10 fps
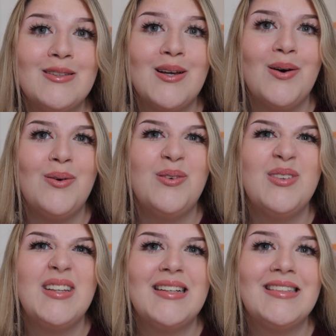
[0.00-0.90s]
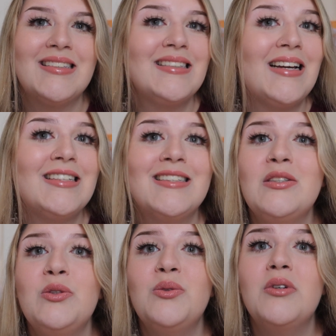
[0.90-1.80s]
So let's get to